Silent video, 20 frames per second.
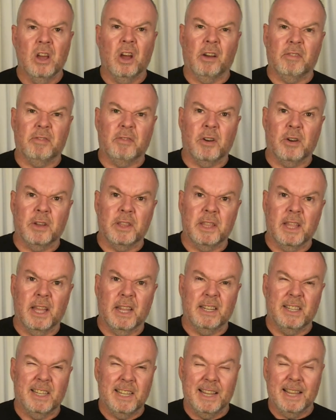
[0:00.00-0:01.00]
I find
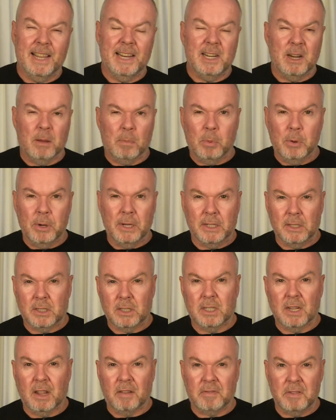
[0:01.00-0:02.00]
that you end up putting
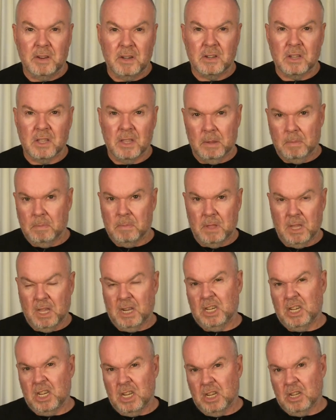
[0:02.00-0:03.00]
stuff into them
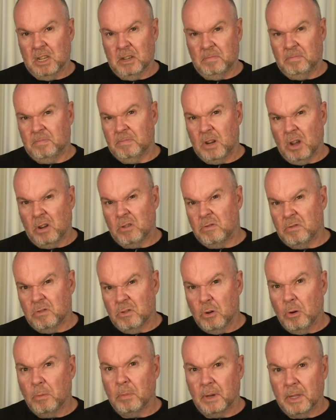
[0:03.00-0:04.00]
that you don't
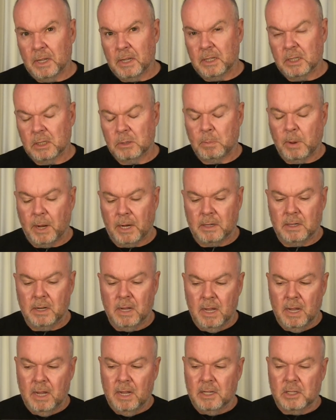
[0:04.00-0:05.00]
normally expect.
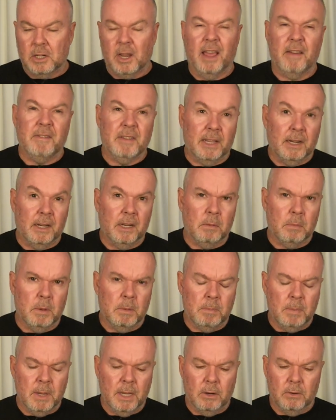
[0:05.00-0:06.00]
So having a little
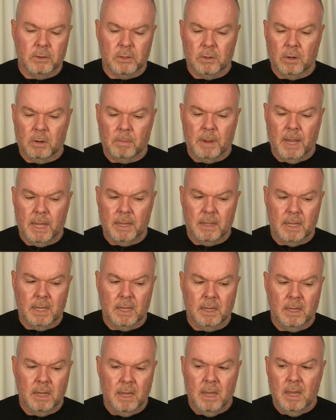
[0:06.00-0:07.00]
bit bigger is not a bad
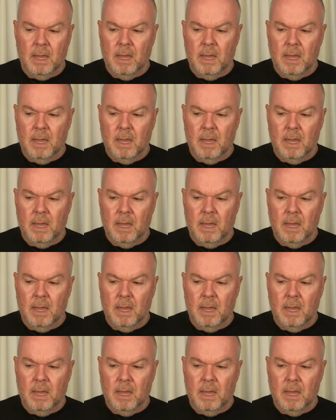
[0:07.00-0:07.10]
thing.